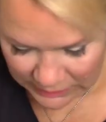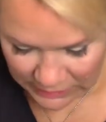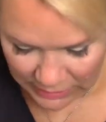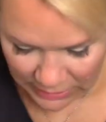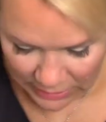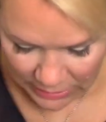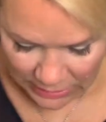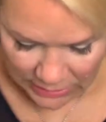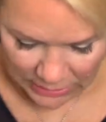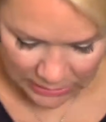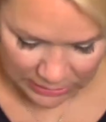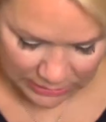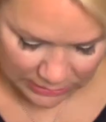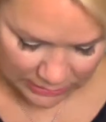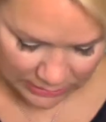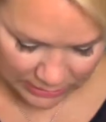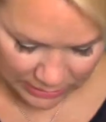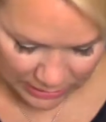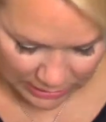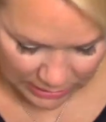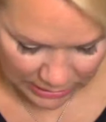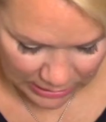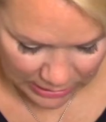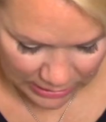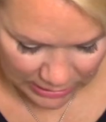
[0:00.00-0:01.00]
I
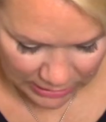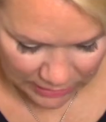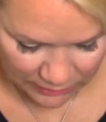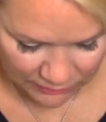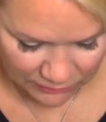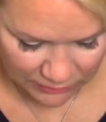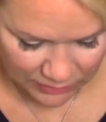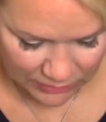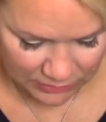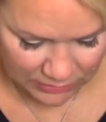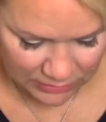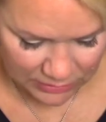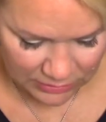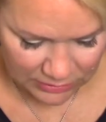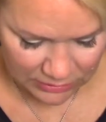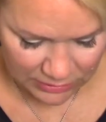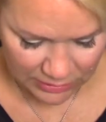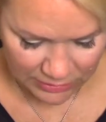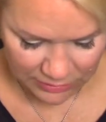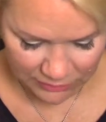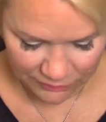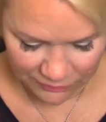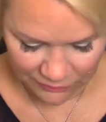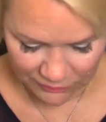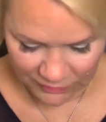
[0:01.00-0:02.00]
have
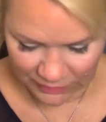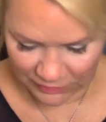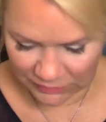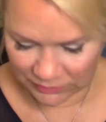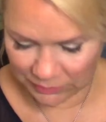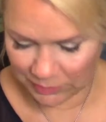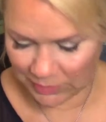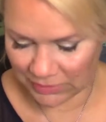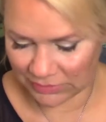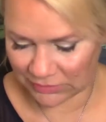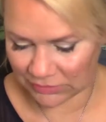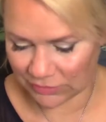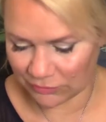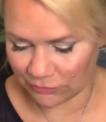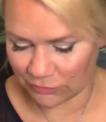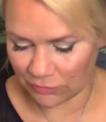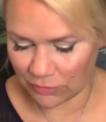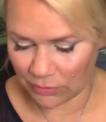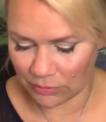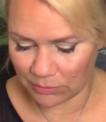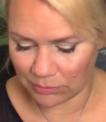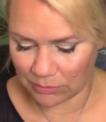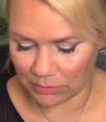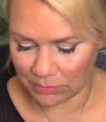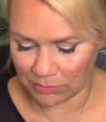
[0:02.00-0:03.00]
another face mask
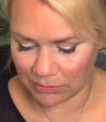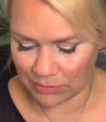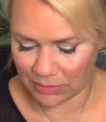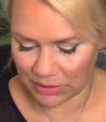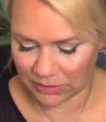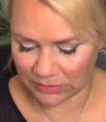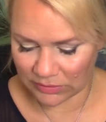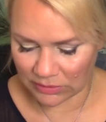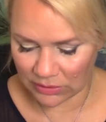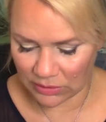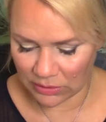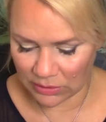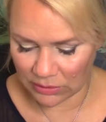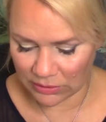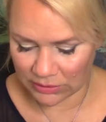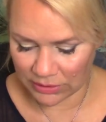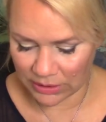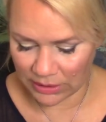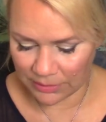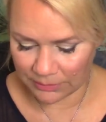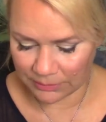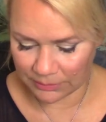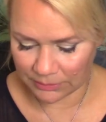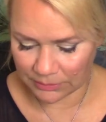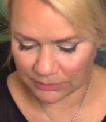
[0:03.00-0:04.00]
from
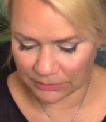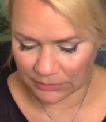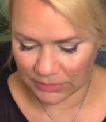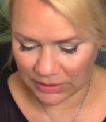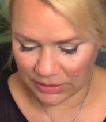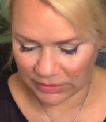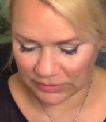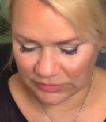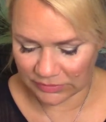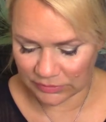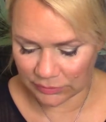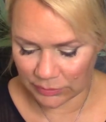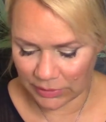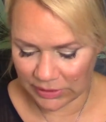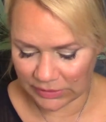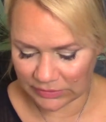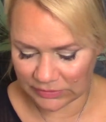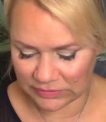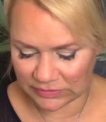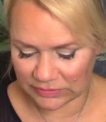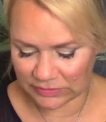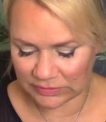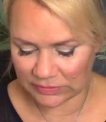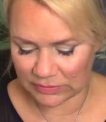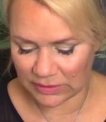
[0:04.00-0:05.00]
Madara,
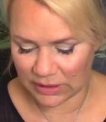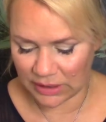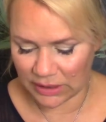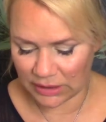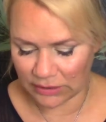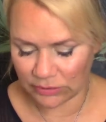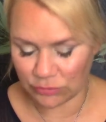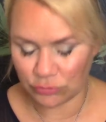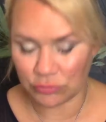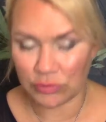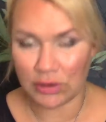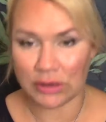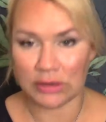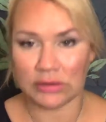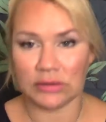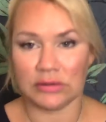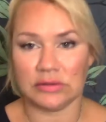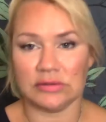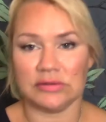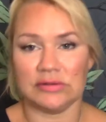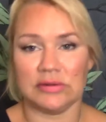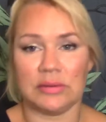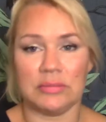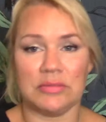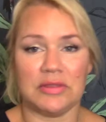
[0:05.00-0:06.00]
SOS, Hydra,
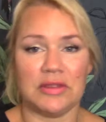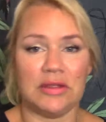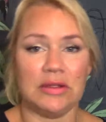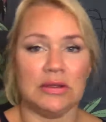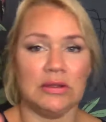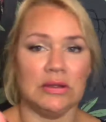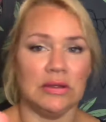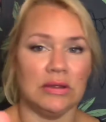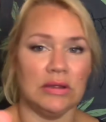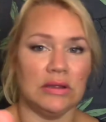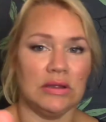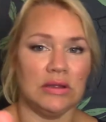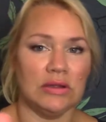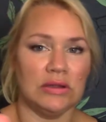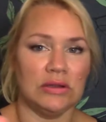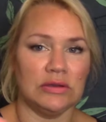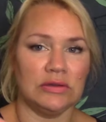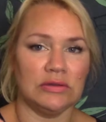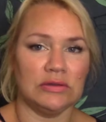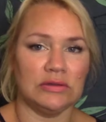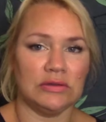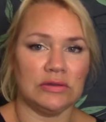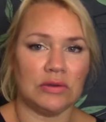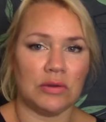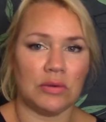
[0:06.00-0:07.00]
something.
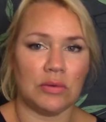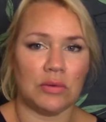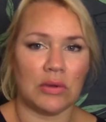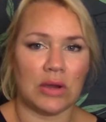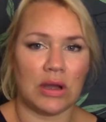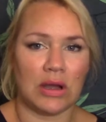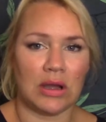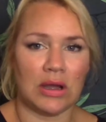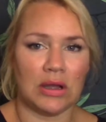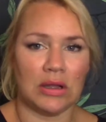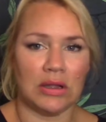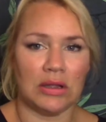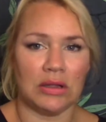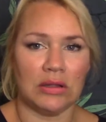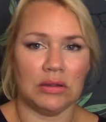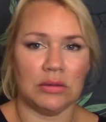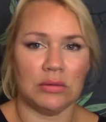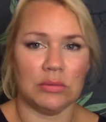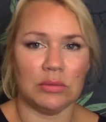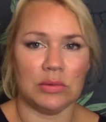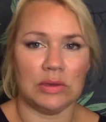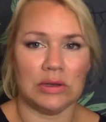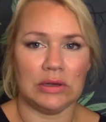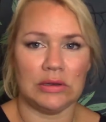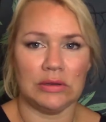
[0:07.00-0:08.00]
So I
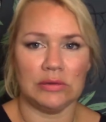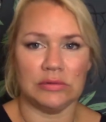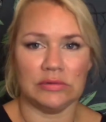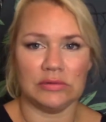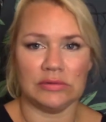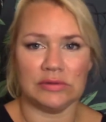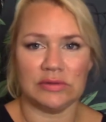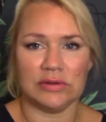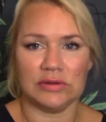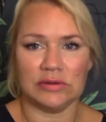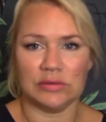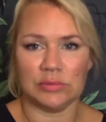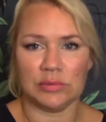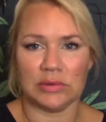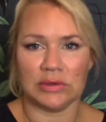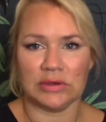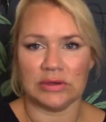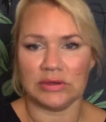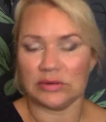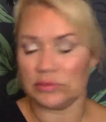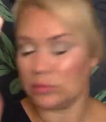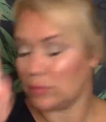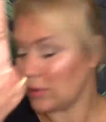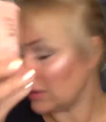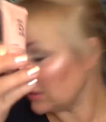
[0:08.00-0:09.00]
will use this one
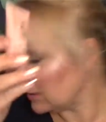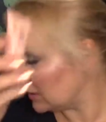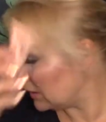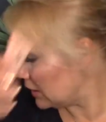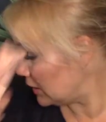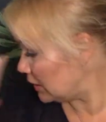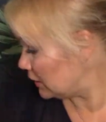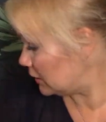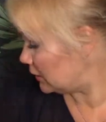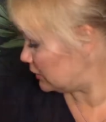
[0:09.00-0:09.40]
as well. Uh,